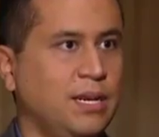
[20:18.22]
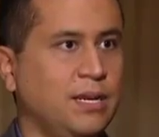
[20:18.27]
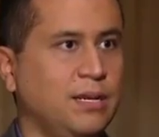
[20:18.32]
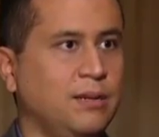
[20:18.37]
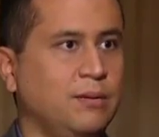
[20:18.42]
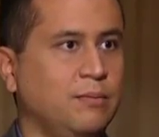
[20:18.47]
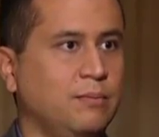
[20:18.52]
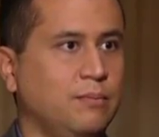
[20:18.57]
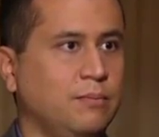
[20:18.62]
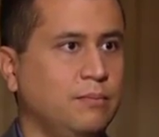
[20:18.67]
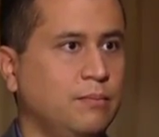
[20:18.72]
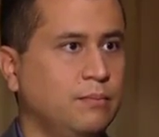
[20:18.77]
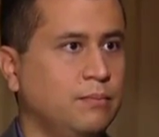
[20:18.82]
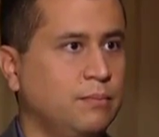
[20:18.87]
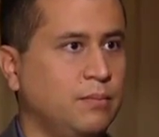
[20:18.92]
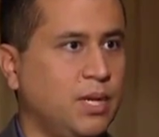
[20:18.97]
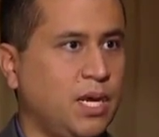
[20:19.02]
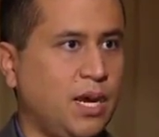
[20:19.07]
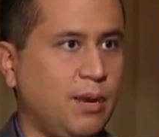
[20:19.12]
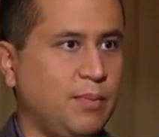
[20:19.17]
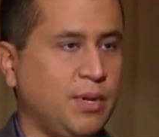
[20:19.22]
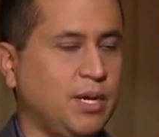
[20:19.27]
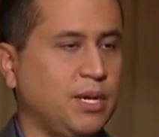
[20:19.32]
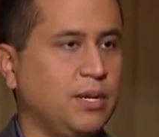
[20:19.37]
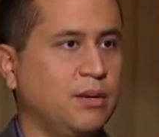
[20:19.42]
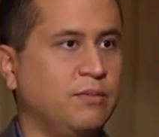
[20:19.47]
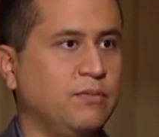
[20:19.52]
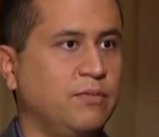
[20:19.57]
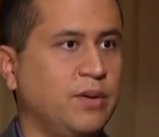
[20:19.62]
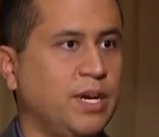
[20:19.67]
it, I'm not
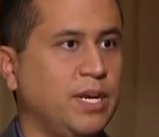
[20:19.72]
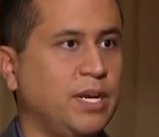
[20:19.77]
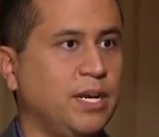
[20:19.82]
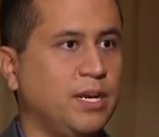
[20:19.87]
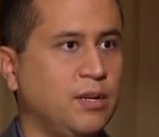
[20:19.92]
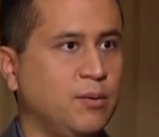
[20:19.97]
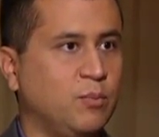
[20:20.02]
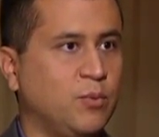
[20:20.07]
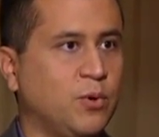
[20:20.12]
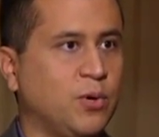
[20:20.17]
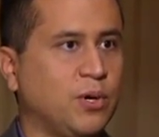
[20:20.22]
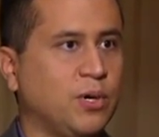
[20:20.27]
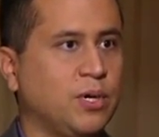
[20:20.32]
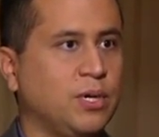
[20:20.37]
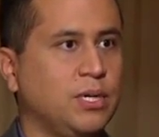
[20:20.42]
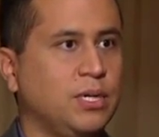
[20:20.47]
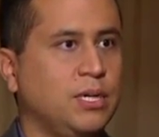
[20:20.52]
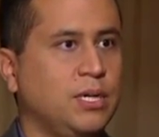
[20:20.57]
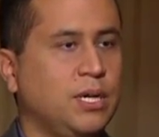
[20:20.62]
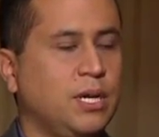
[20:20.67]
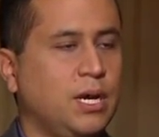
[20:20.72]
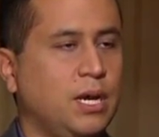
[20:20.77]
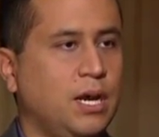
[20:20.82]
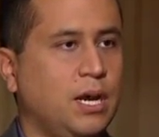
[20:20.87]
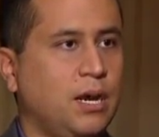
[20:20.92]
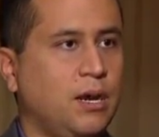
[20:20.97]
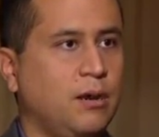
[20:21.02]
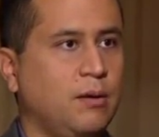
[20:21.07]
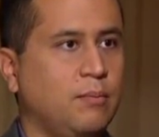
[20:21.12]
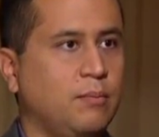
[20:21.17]
going to fight anymore.
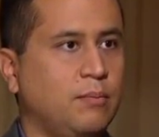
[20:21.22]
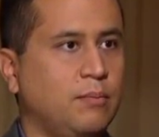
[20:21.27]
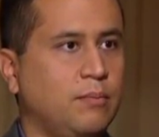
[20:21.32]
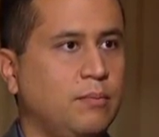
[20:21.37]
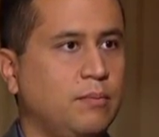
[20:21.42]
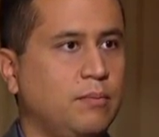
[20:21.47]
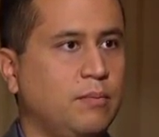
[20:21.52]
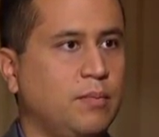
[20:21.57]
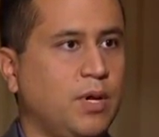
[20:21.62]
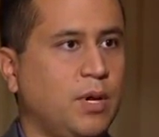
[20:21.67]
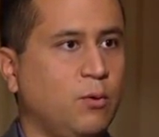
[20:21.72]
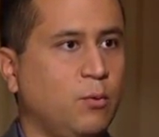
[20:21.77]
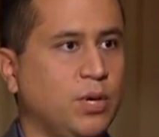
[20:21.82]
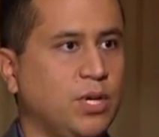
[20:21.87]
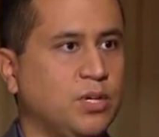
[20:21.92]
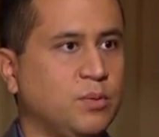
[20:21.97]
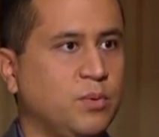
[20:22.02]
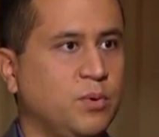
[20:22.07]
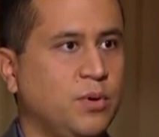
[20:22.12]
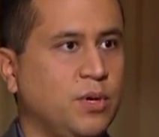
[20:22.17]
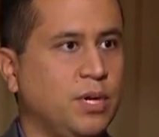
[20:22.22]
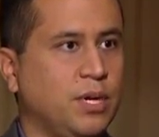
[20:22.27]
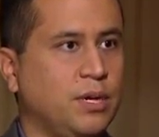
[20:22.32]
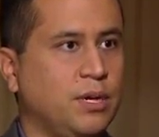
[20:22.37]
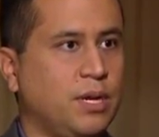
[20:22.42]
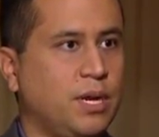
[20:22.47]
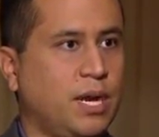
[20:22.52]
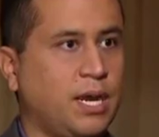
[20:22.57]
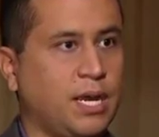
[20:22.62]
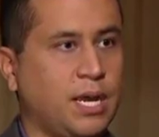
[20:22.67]
At which point
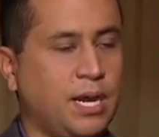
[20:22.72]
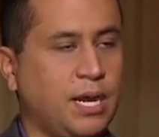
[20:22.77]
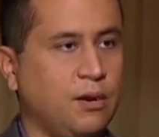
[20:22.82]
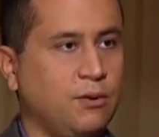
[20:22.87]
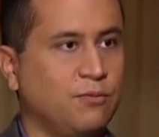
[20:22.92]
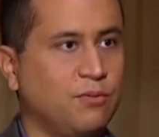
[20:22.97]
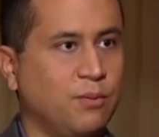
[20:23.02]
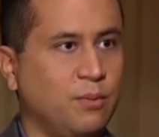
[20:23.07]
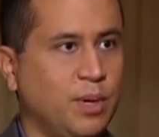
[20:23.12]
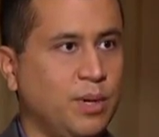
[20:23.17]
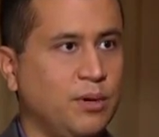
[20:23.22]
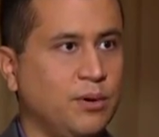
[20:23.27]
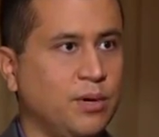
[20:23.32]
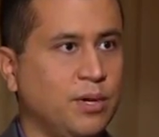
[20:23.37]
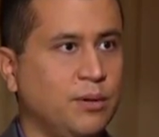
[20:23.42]
I got out from under